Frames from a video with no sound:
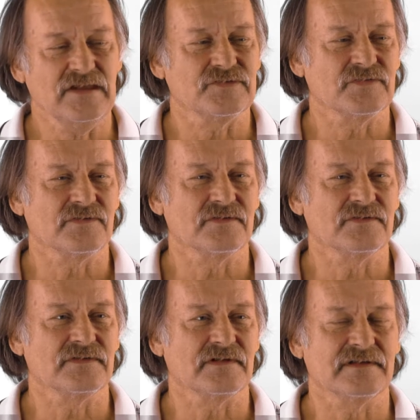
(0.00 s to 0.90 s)
So
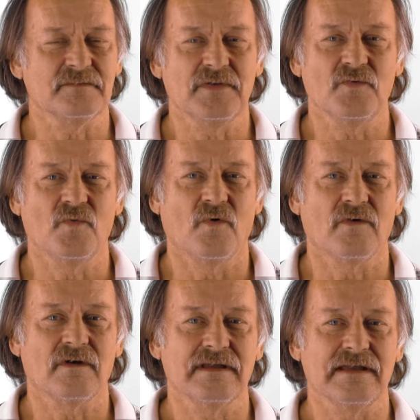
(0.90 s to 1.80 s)
there's nothing but
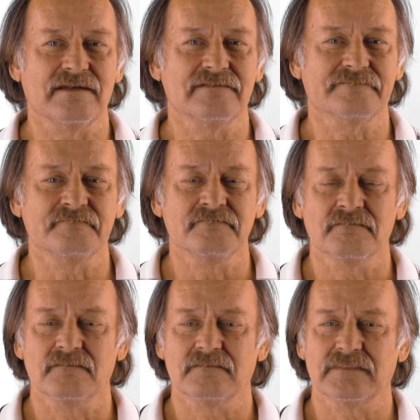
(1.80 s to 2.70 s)
war ahead,
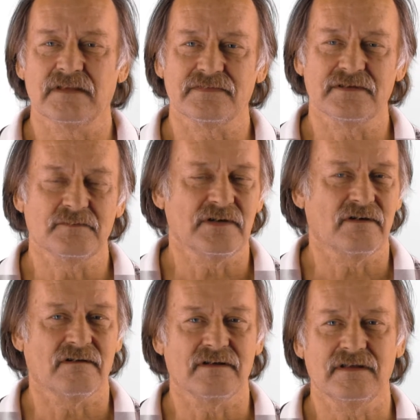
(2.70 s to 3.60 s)
nothing but
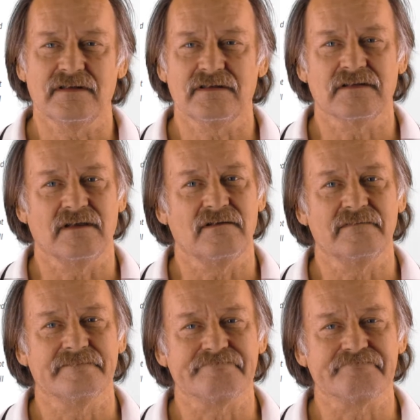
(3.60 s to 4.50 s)
heartache and hell,